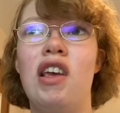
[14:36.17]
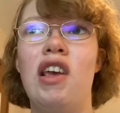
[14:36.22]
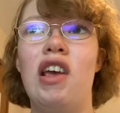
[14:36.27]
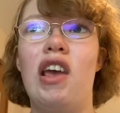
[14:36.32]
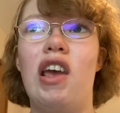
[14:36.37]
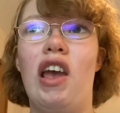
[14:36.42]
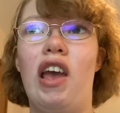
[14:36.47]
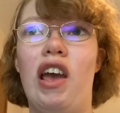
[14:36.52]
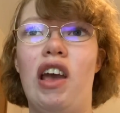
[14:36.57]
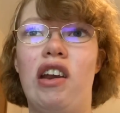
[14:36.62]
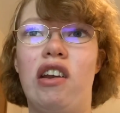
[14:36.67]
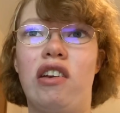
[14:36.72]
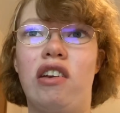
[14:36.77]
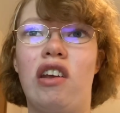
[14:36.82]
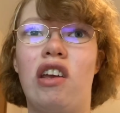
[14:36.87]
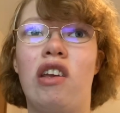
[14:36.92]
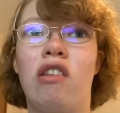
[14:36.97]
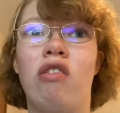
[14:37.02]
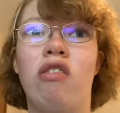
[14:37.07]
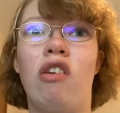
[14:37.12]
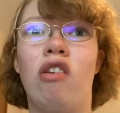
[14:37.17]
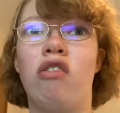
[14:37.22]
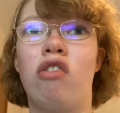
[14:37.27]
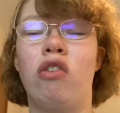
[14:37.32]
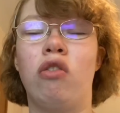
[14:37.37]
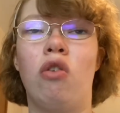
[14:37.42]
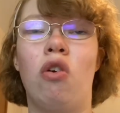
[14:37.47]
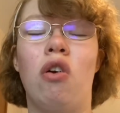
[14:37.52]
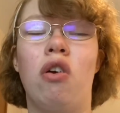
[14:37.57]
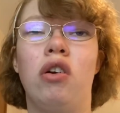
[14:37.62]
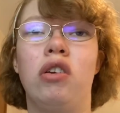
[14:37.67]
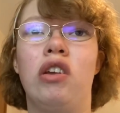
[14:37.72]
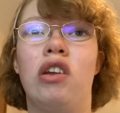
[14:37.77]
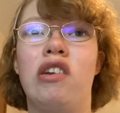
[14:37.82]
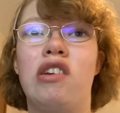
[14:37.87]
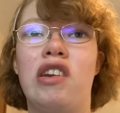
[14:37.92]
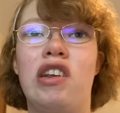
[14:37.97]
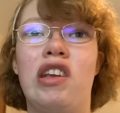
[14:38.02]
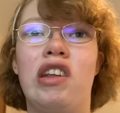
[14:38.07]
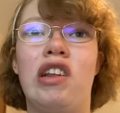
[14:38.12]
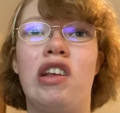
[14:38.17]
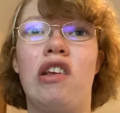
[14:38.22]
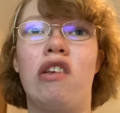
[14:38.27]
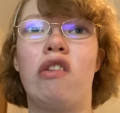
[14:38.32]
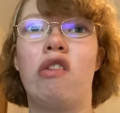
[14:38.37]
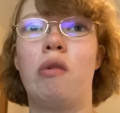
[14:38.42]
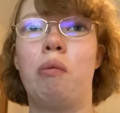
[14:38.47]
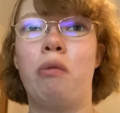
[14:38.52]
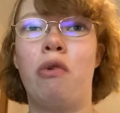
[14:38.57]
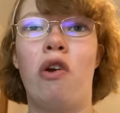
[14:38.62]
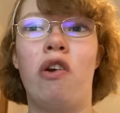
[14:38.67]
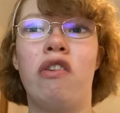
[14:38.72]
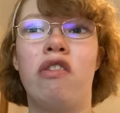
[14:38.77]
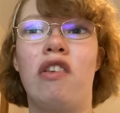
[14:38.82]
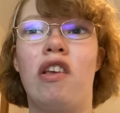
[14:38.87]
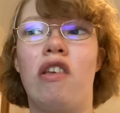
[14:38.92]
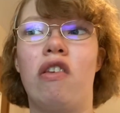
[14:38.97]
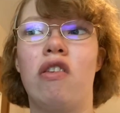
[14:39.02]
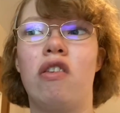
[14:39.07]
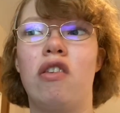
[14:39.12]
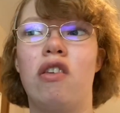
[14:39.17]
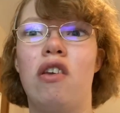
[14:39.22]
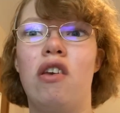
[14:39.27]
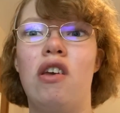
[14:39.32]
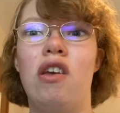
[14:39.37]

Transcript: and it's such a long, tedious process.